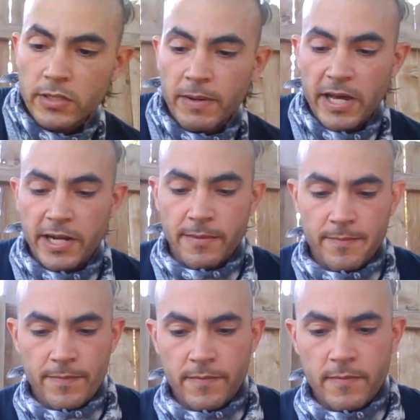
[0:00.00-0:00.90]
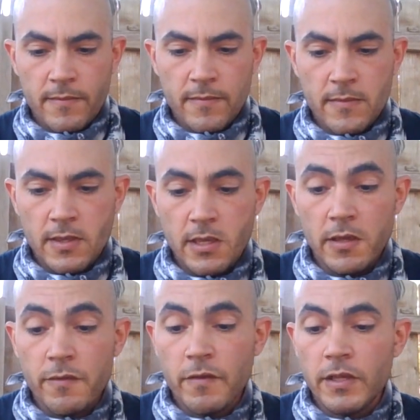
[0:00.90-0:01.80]
the body
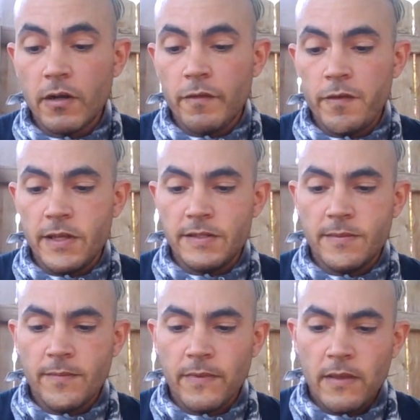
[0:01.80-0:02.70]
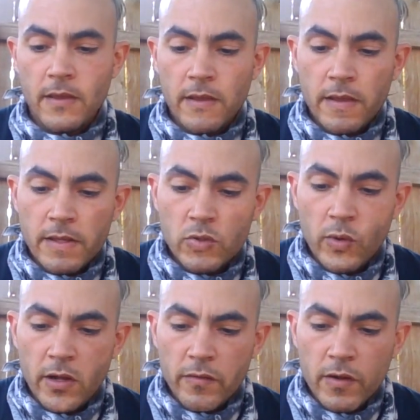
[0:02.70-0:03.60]
if it'll fit.
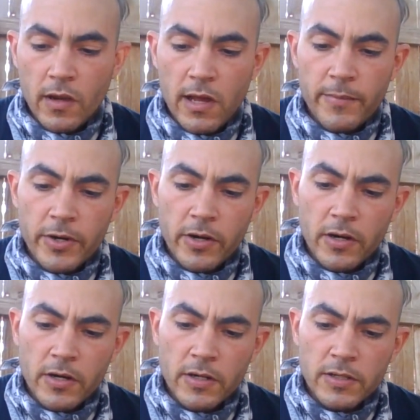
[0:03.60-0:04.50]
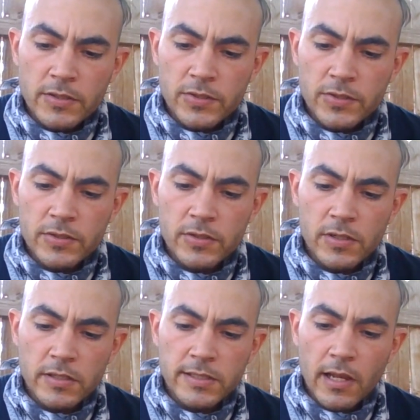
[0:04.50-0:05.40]
12 kilometers,
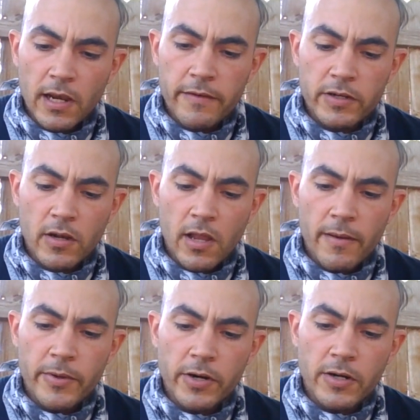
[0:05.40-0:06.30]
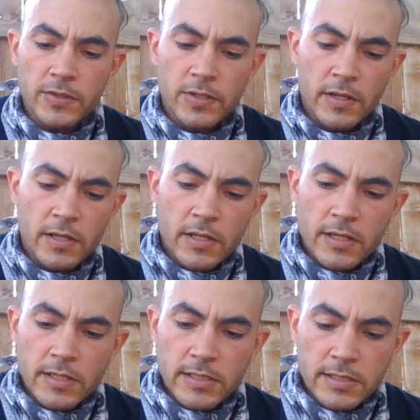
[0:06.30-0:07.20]
11 kilometers,
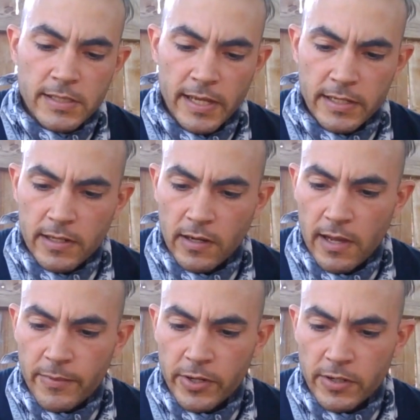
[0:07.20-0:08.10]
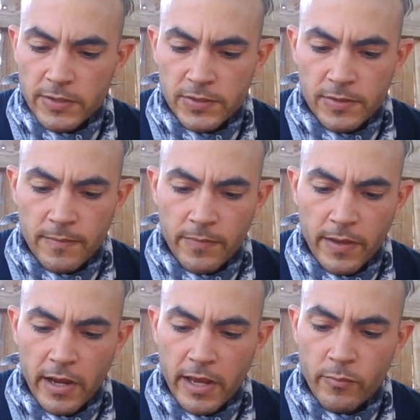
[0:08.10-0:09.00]
10 kilometers.
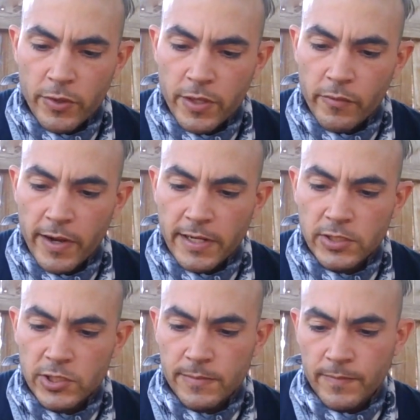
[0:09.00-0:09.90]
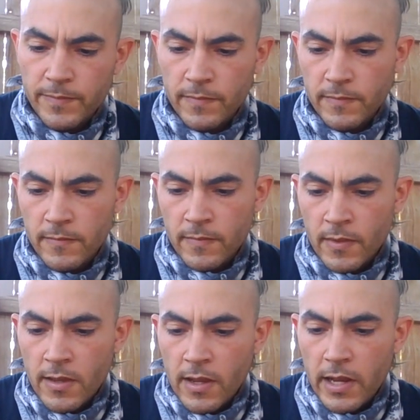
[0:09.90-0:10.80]
I am within range.
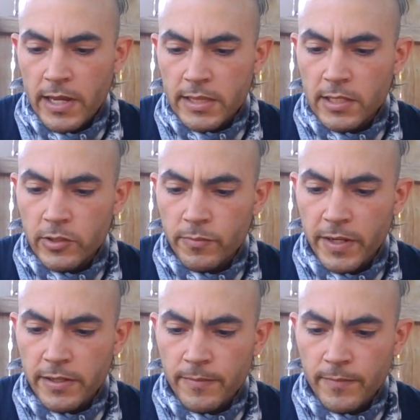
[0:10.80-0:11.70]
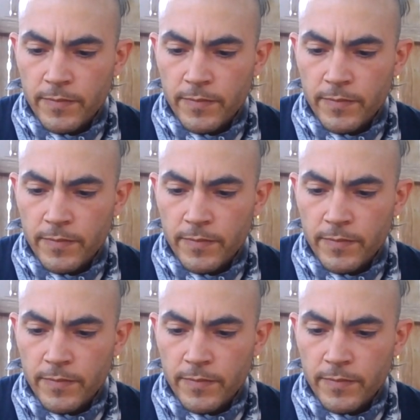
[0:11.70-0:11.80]
I hit the loot button,